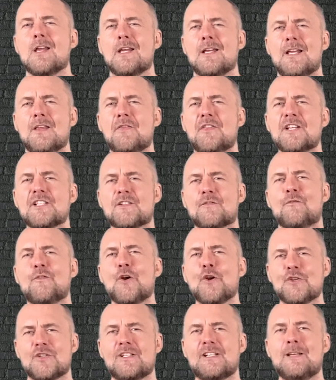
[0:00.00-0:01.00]
In this
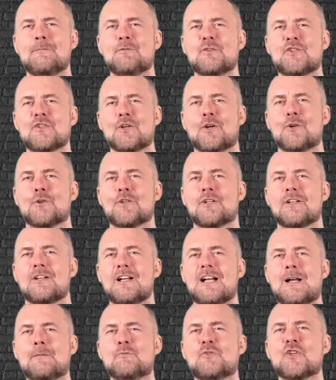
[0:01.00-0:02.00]
first episode,
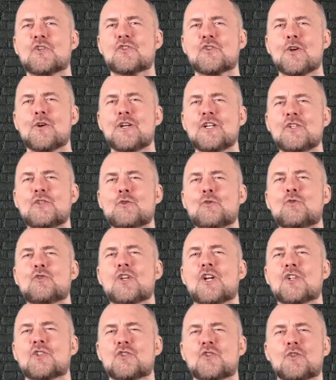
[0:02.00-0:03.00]
I'm just going to
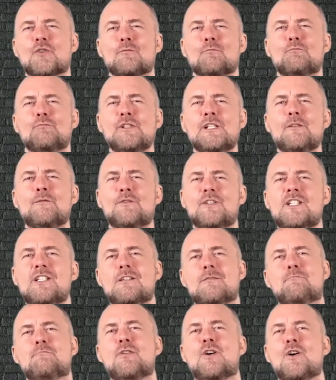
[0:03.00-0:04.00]
touch briefly
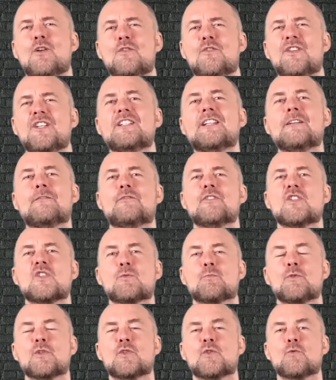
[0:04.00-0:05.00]
upon the difference
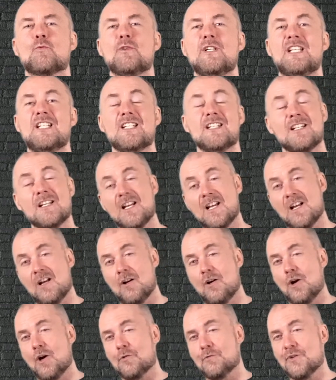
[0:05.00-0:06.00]
between
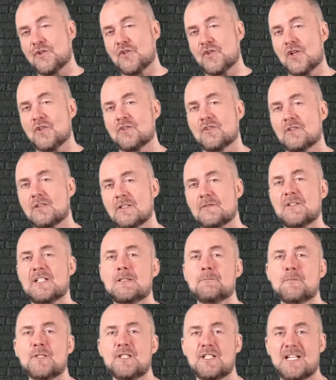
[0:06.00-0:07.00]
horizontal
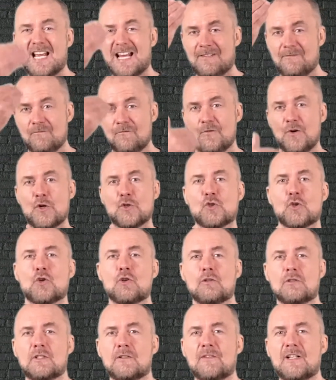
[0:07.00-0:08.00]
development and
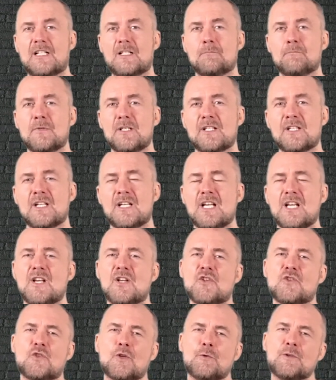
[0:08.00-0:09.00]
vertical development,
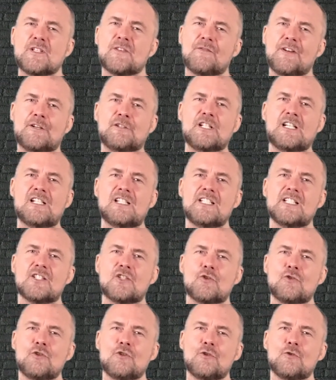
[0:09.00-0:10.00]
so it's very clear
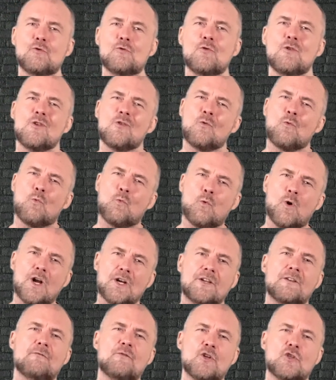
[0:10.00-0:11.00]
to you
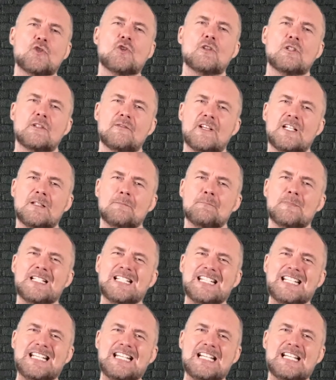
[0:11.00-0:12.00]
what vertical development
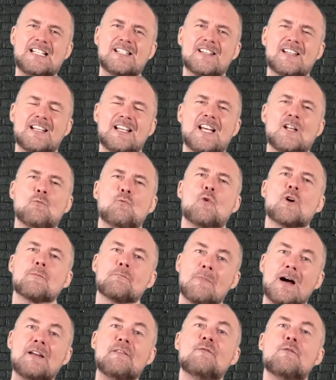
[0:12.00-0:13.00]
is and what
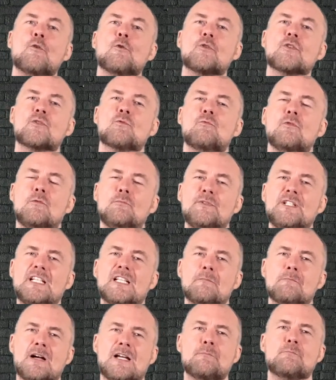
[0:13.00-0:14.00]
my focus will be
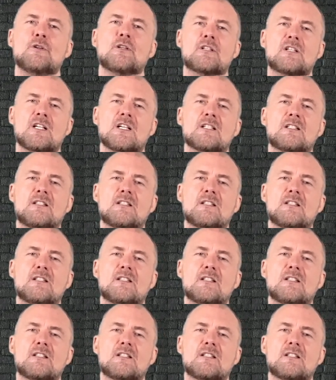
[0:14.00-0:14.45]
in my podcast